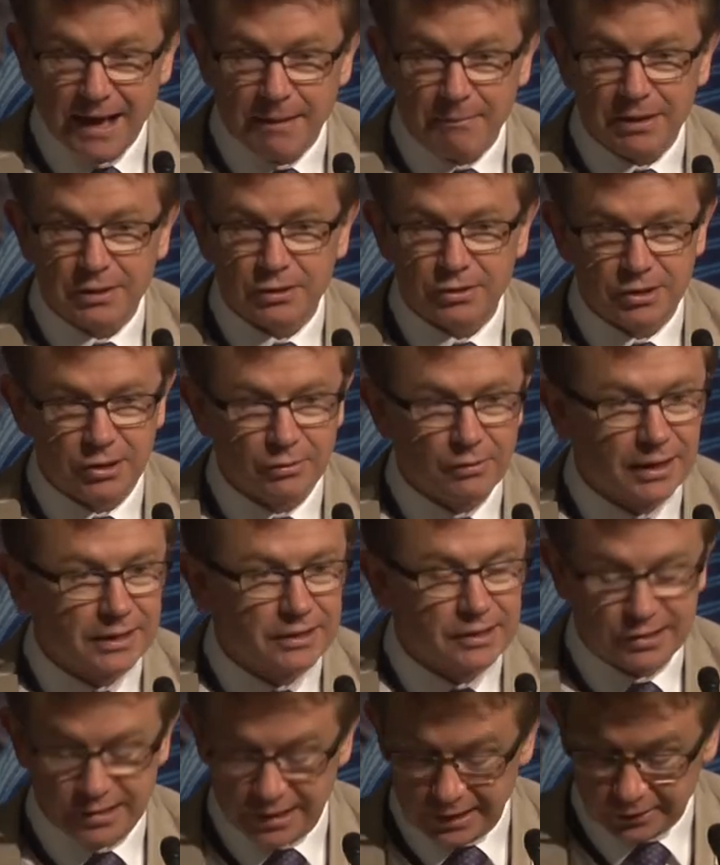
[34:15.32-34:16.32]
but it's too early
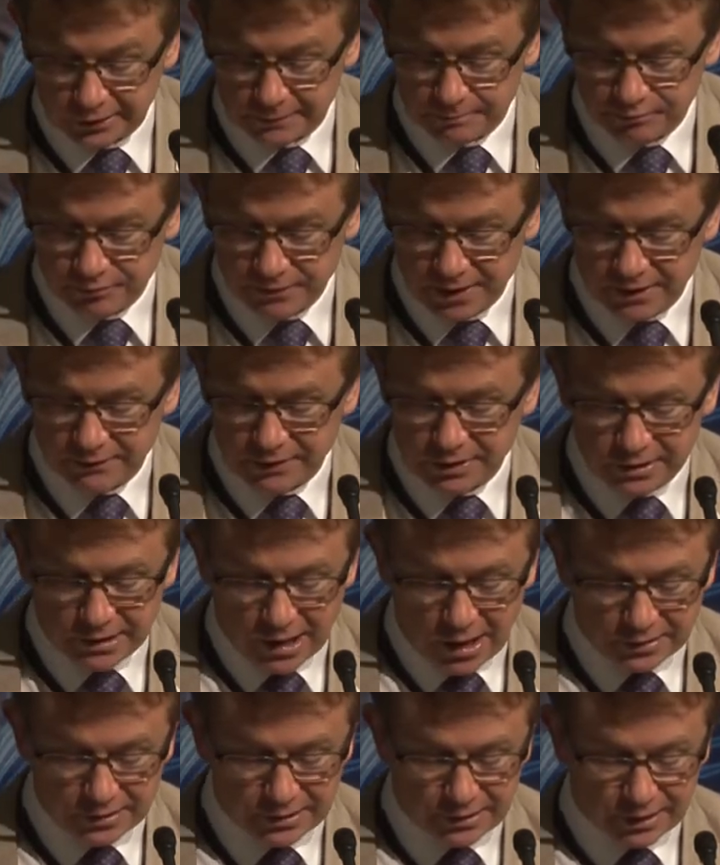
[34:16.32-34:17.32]
to tell if it's
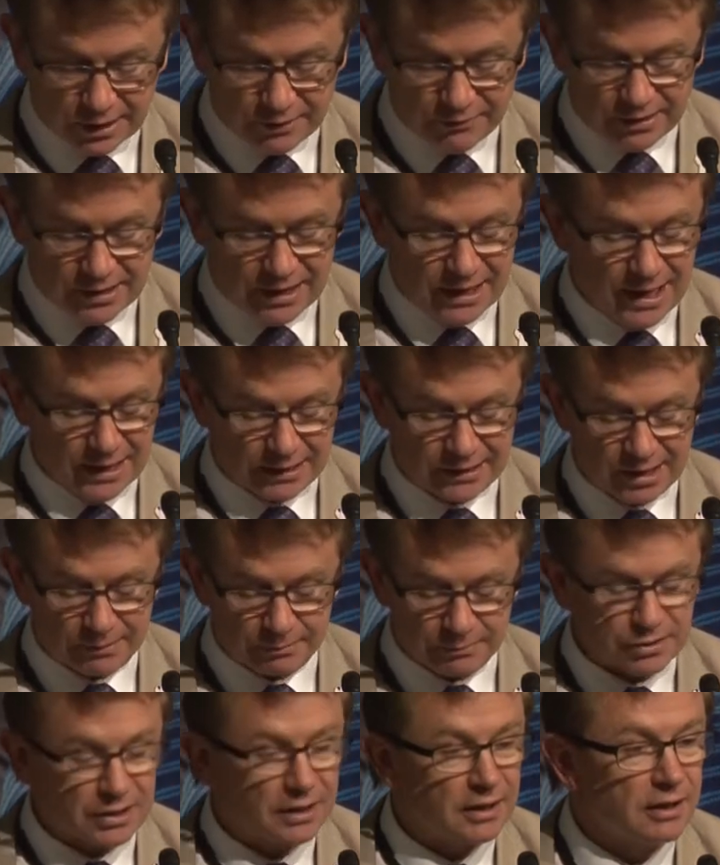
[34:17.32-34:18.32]
going to deliver the
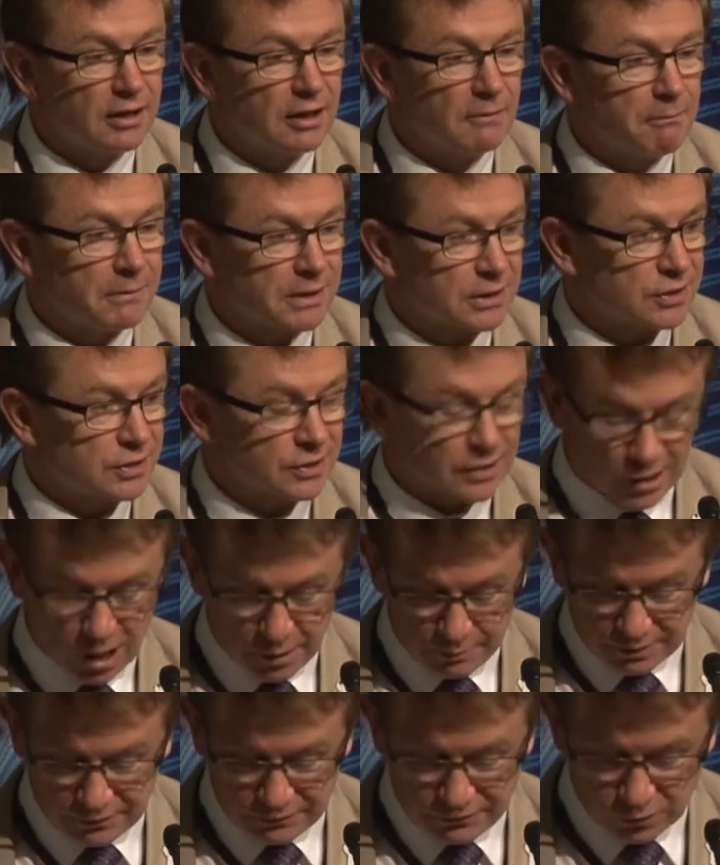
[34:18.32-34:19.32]
outcomes ministers are
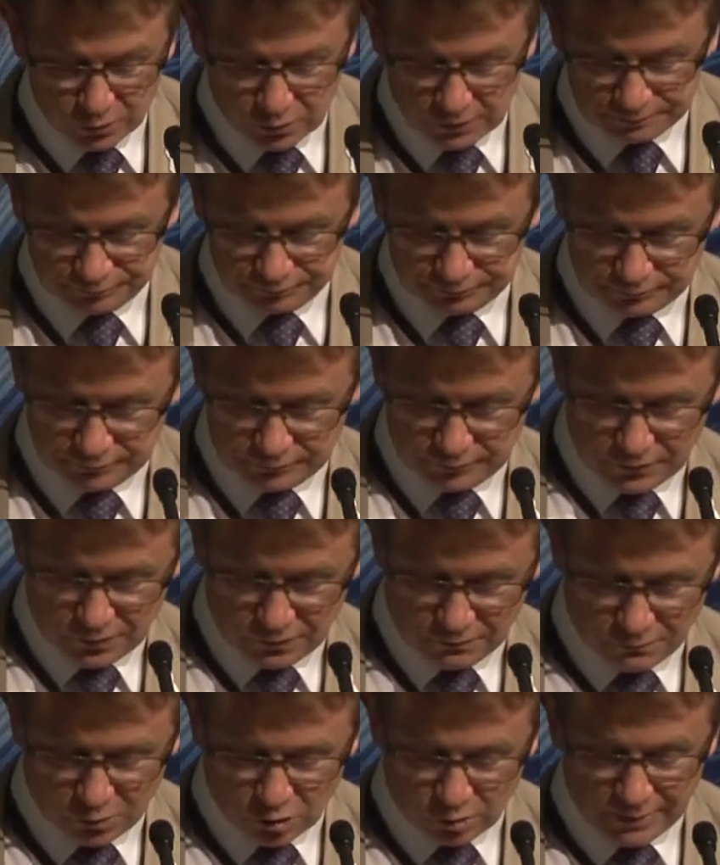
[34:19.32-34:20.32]
hoping for.
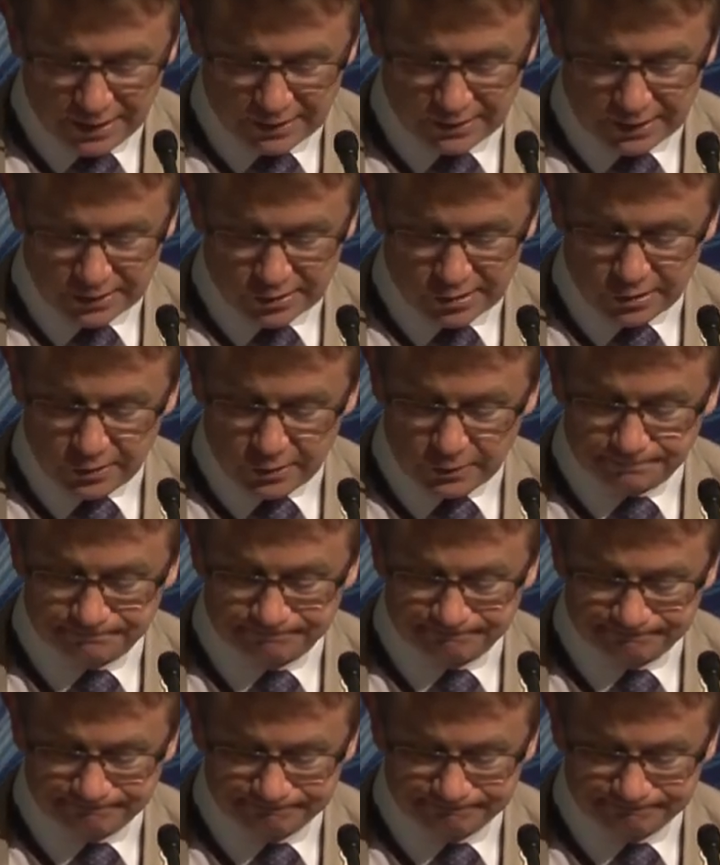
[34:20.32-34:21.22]
More about that soon.